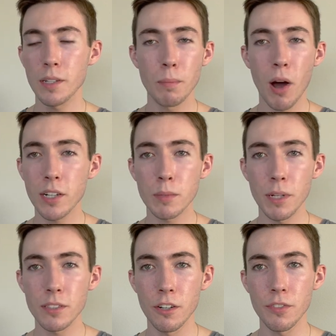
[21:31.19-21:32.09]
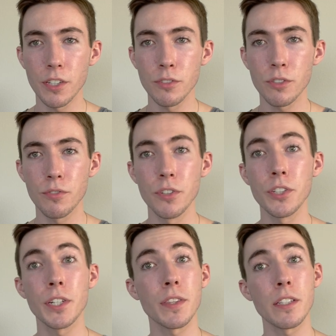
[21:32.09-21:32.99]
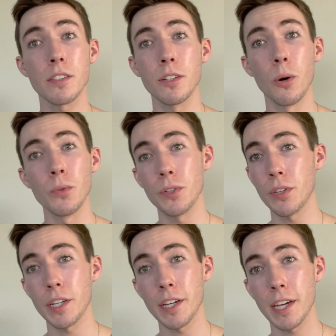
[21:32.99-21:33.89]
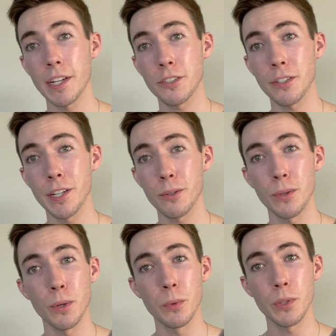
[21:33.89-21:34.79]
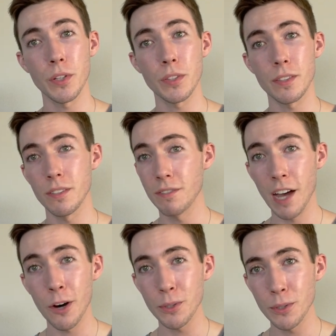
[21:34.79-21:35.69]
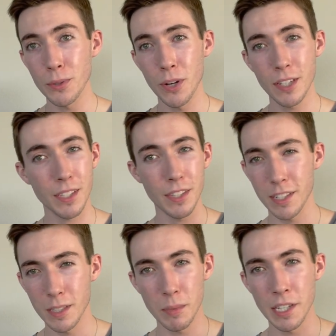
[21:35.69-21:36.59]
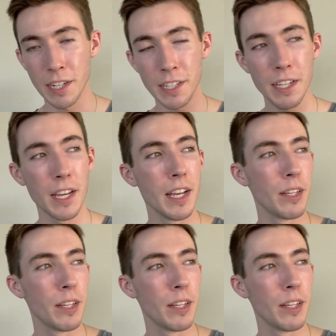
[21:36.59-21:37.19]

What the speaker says: box myself into feeling like that's the only thing I can create or the only thing that's of value. I said that in the beginning.